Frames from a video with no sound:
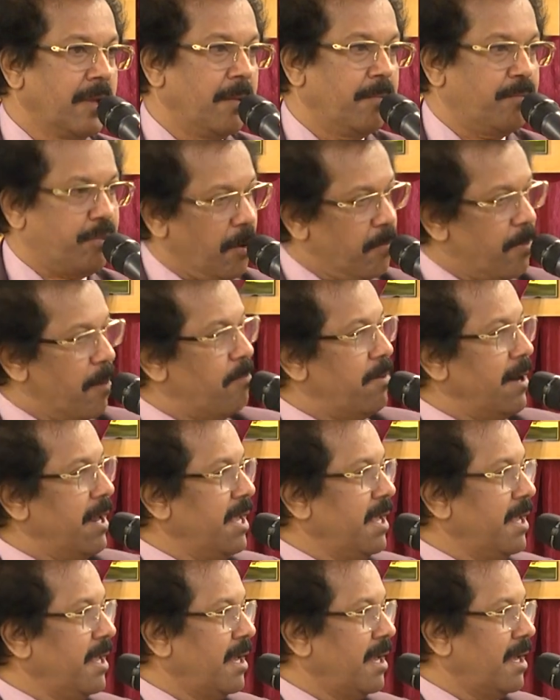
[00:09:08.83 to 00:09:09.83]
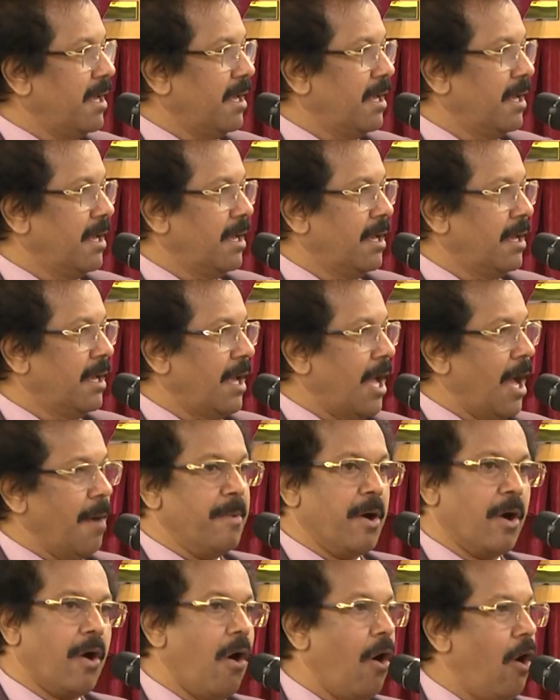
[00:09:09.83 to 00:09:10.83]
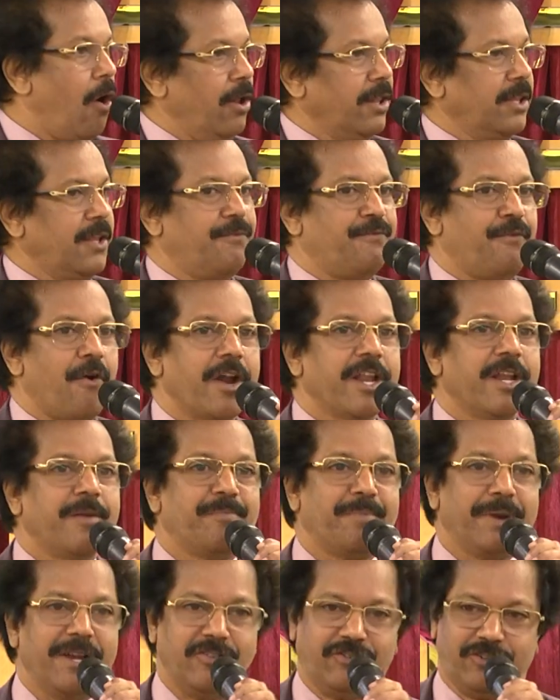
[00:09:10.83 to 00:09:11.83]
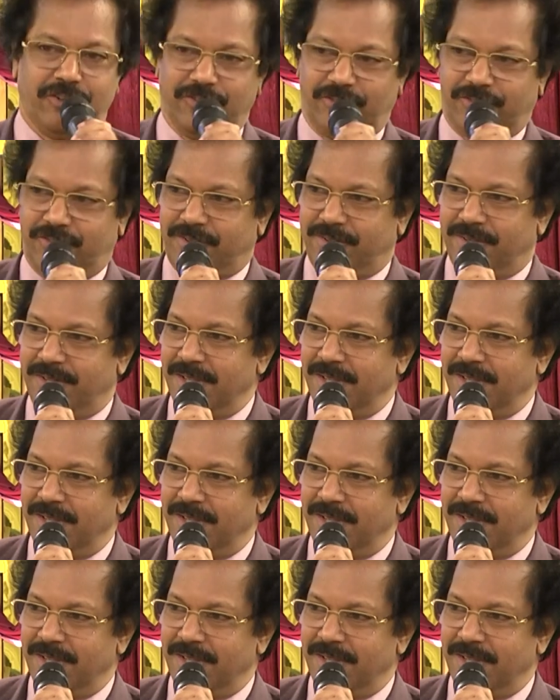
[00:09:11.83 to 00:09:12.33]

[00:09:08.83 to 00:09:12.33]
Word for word: probably among all the foreign preachers,